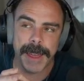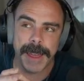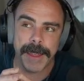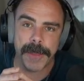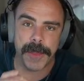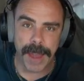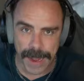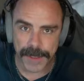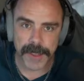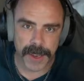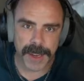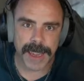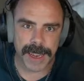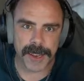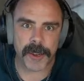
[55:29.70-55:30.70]
that's going
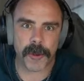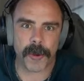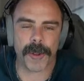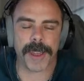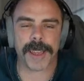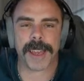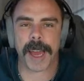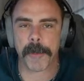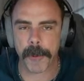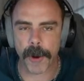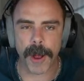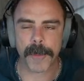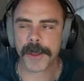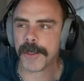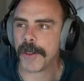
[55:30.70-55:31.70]
to get annoying. I
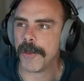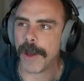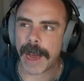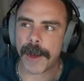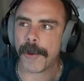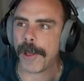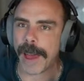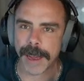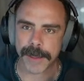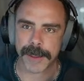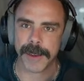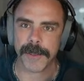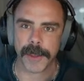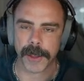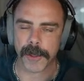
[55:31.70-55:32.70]
promise you, I will
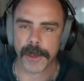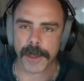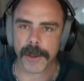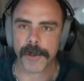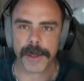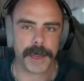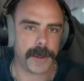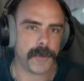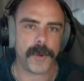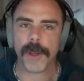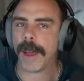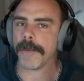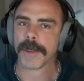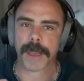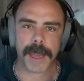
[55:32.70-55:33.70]
accidentally click on it and we'll
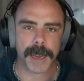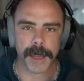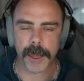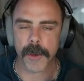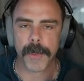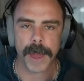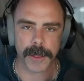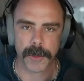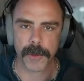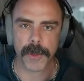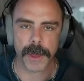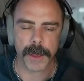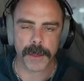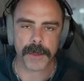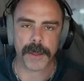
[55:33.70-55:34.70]
have to kind of go back through
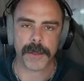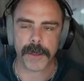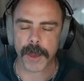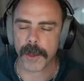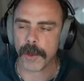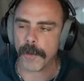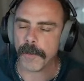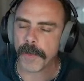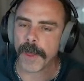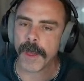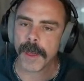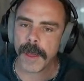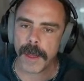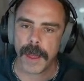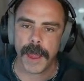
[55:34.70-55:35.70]
this. And so
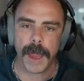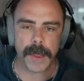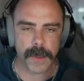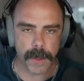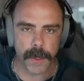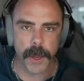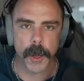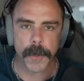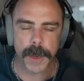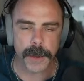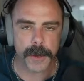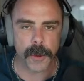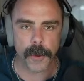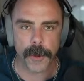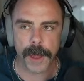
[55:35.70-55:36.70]
it's a little bit
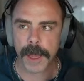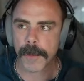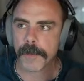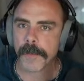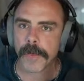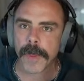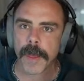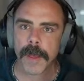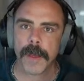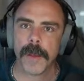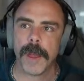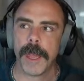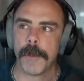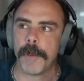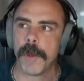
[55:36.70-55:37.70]
annoying.
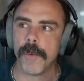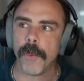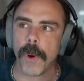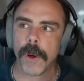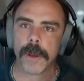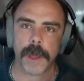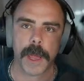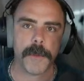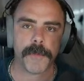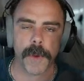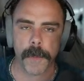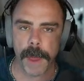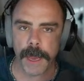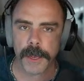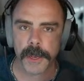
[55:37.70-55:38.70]
If you want
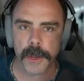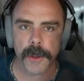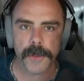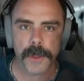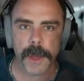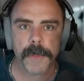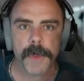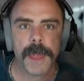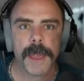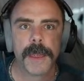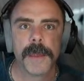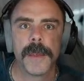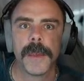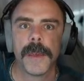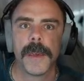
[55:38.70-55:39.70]
information on something
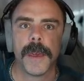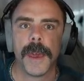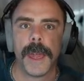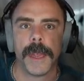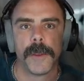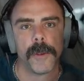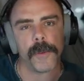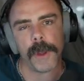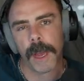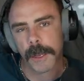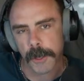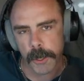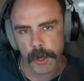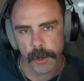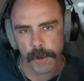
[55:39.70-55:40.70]
and you're not
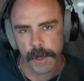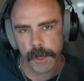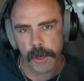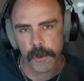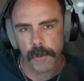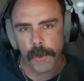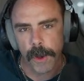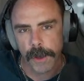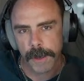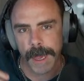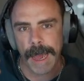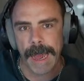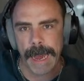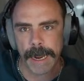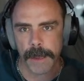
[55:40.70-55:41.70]
sure that you want to
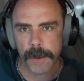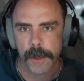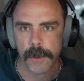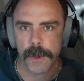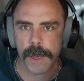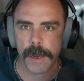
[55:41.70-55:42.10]
add it to it